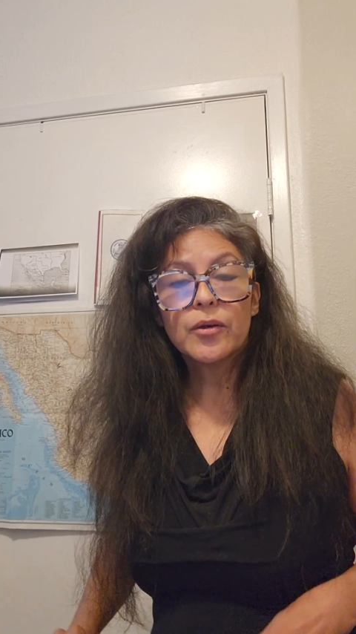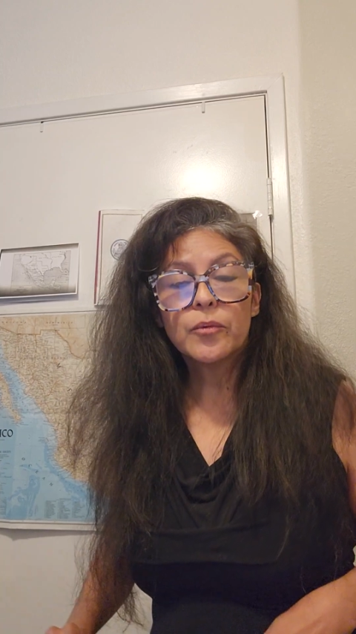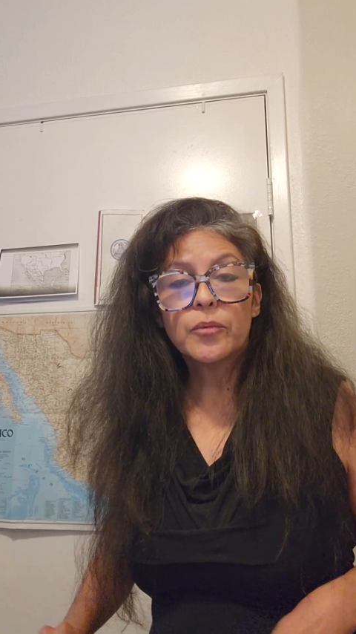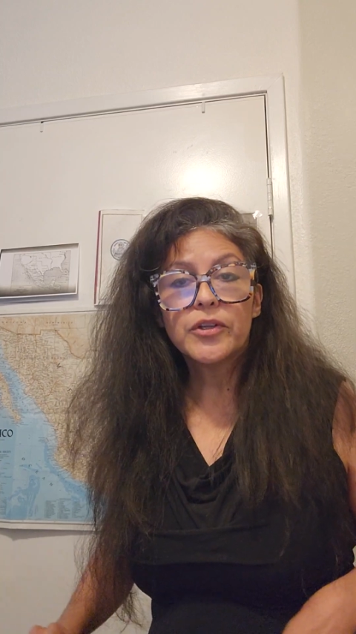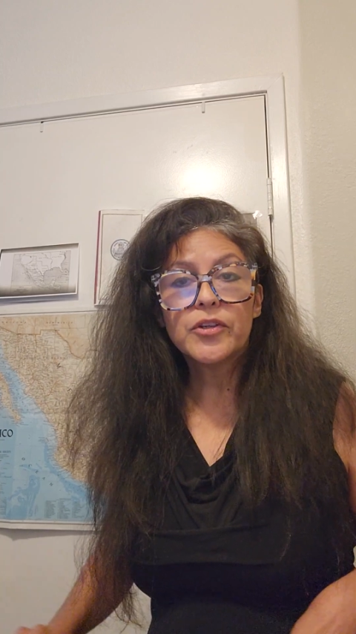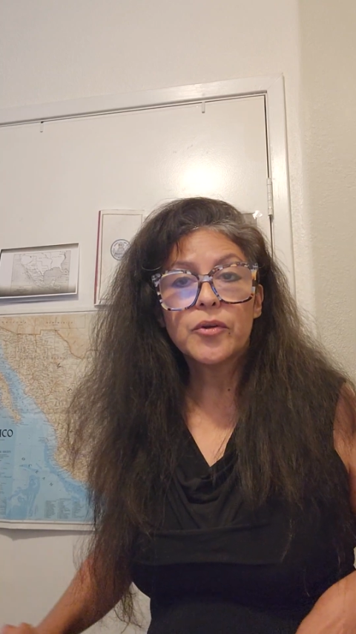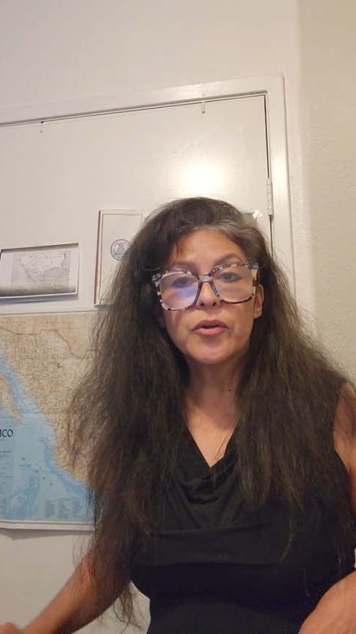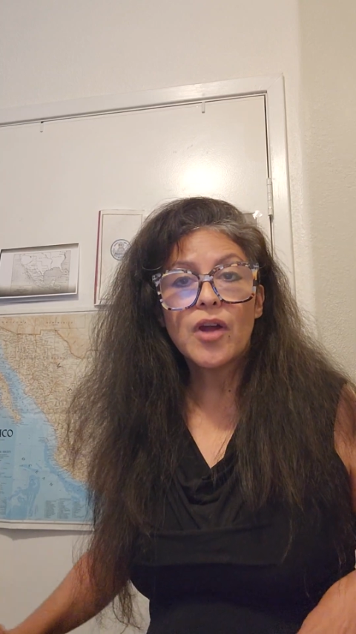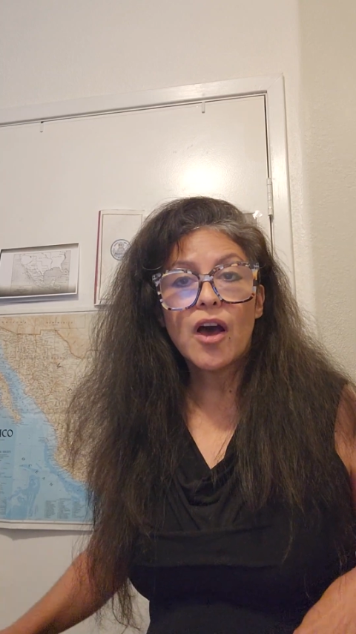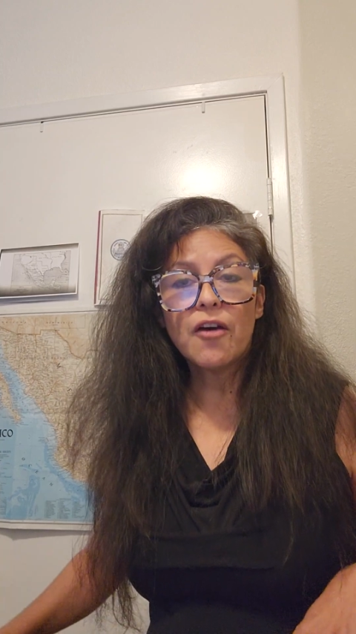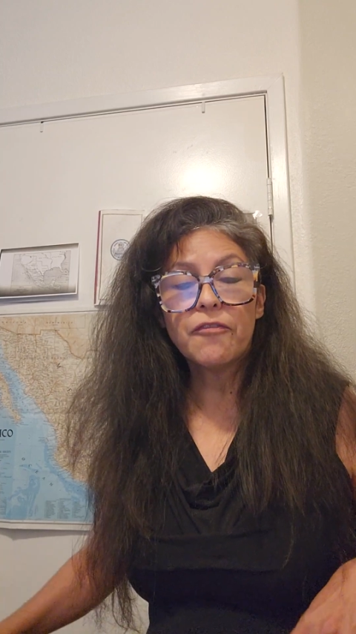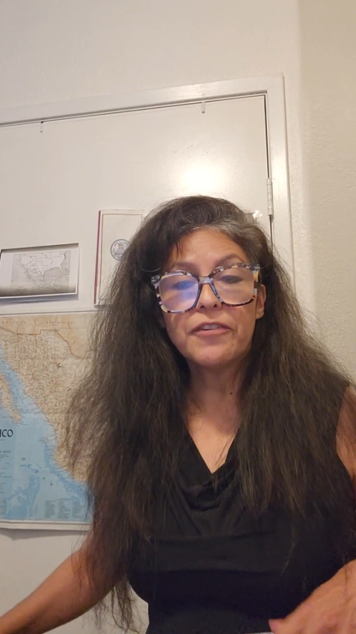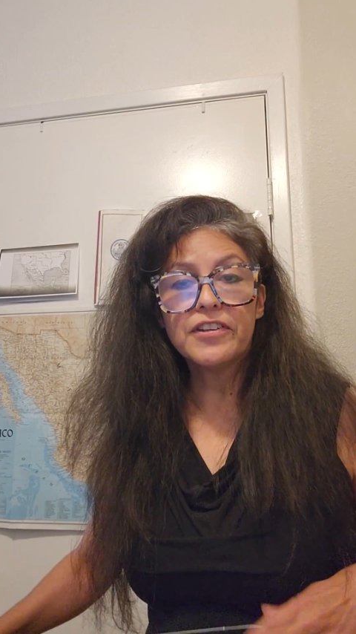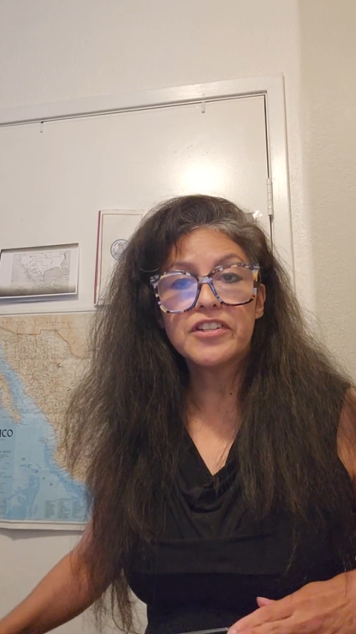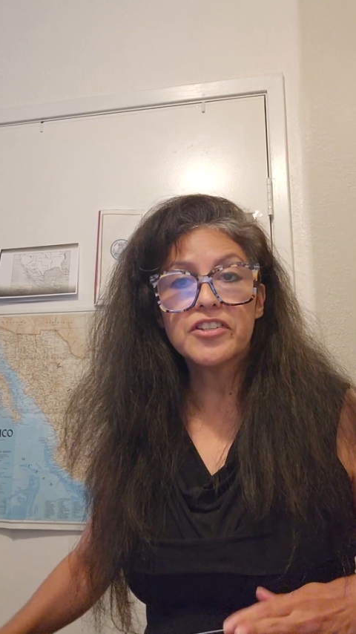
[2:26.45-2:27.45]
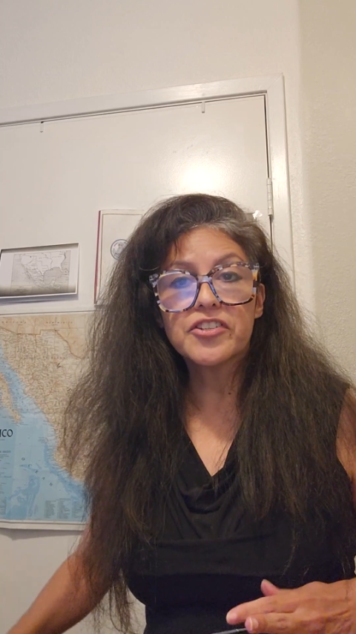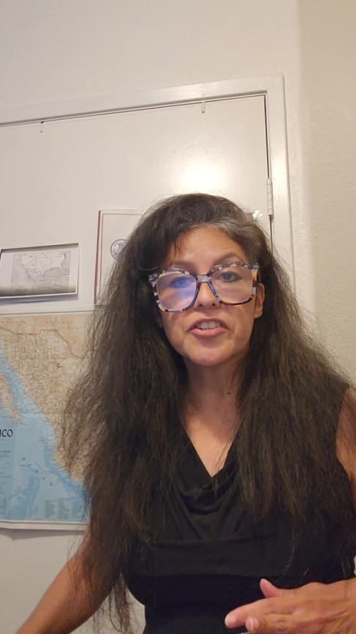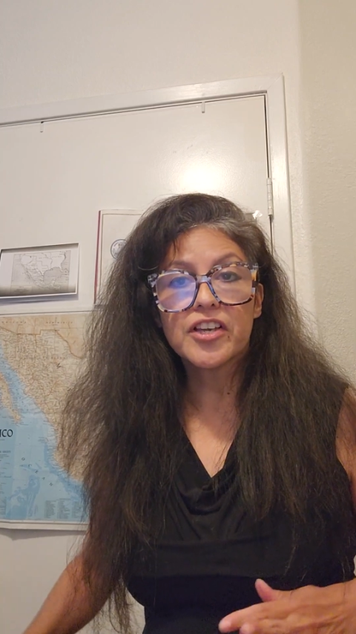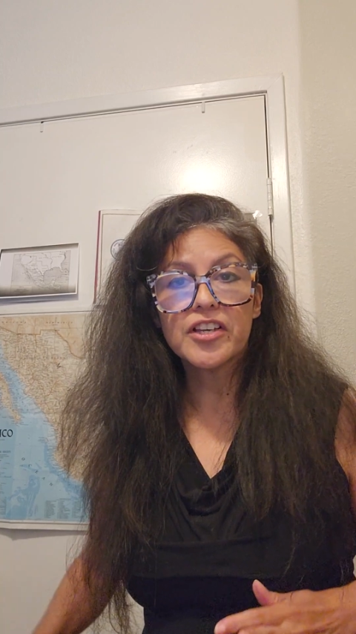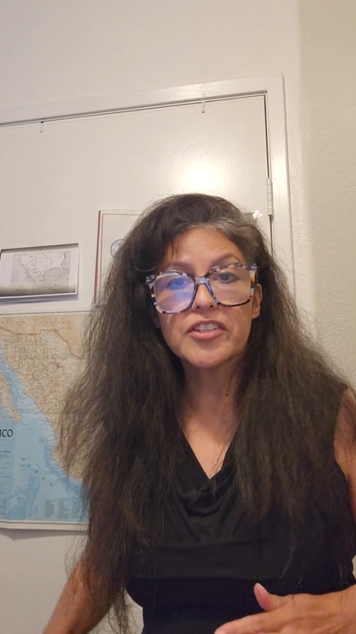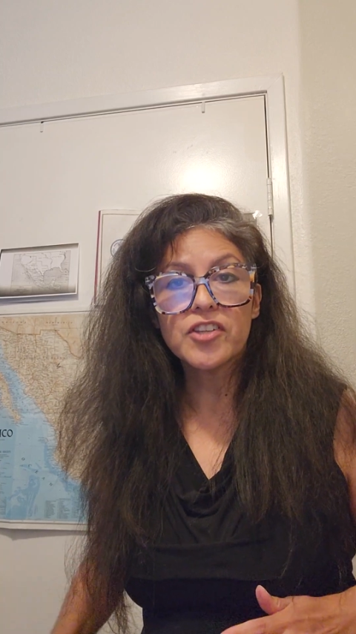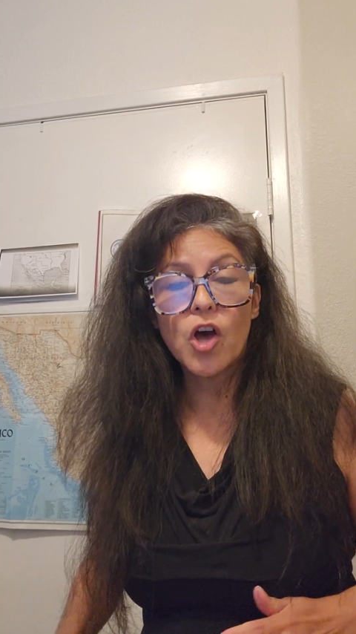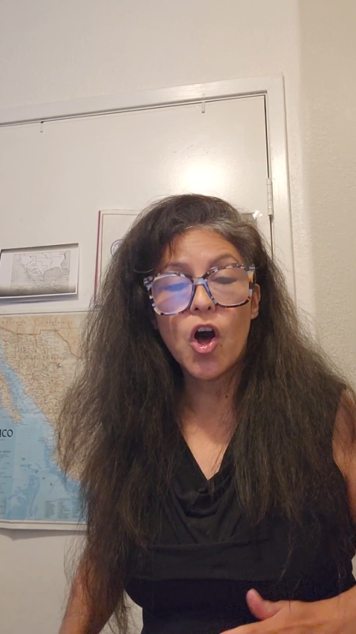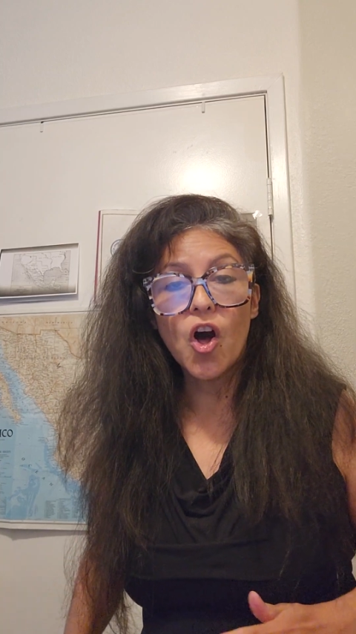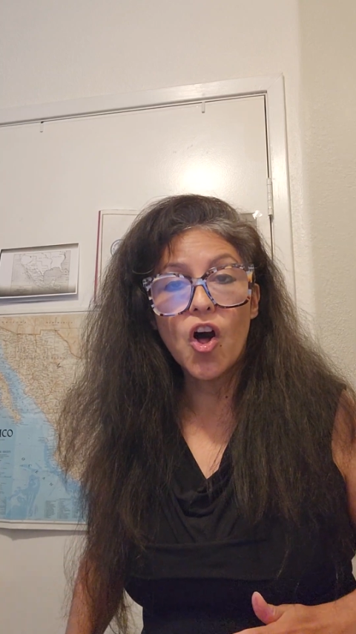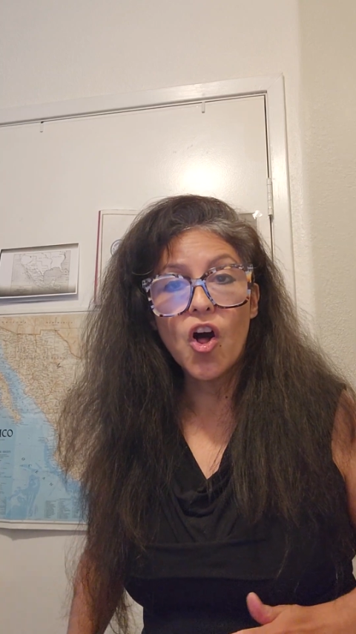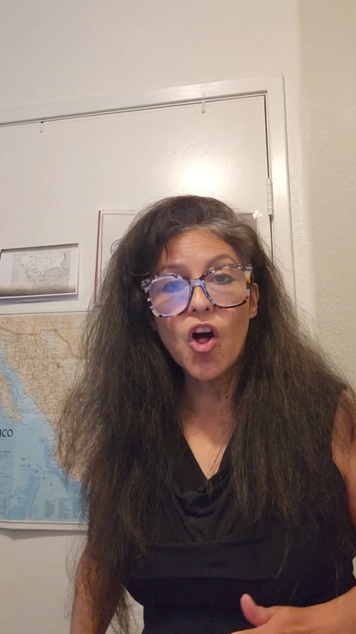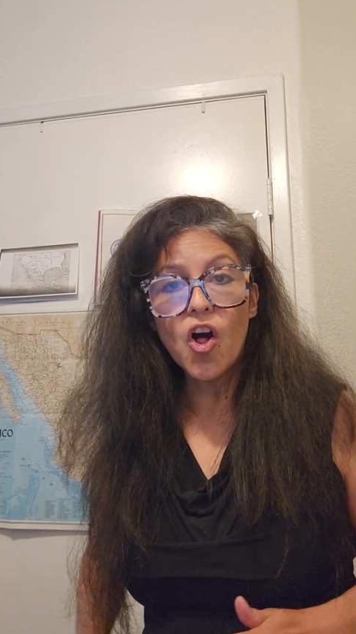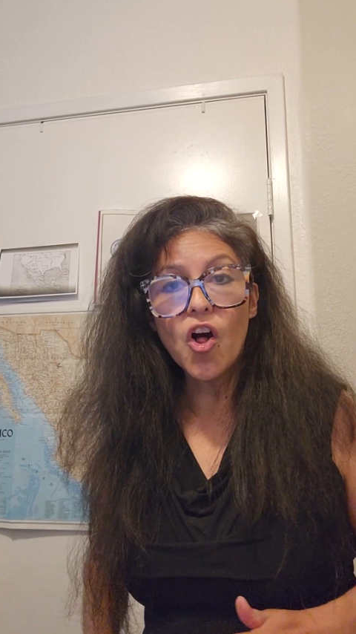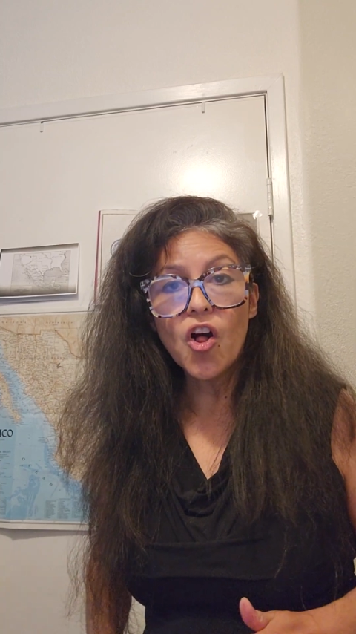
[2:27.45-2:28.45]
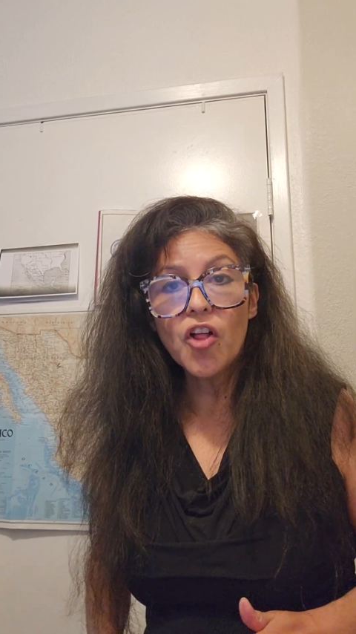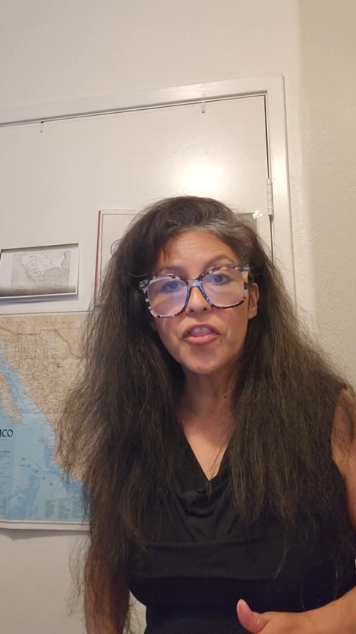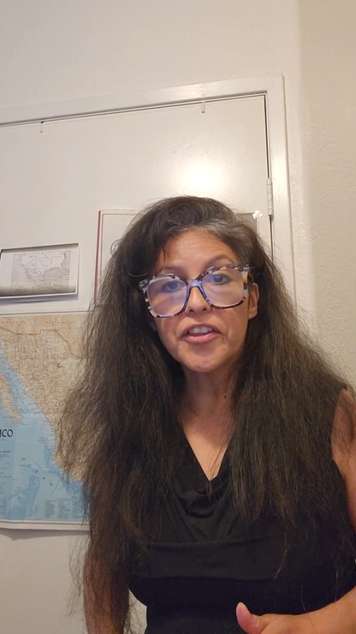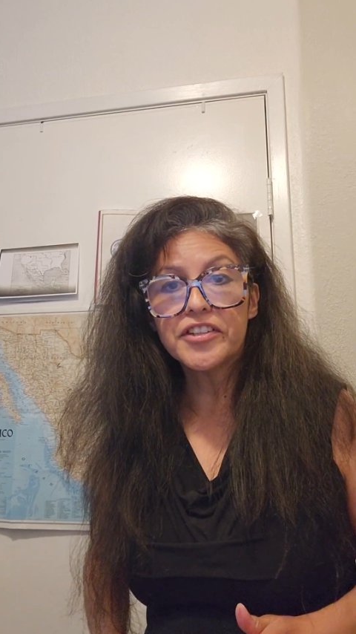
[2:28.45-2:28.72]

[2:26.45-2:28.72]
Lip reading: we don't often discuss all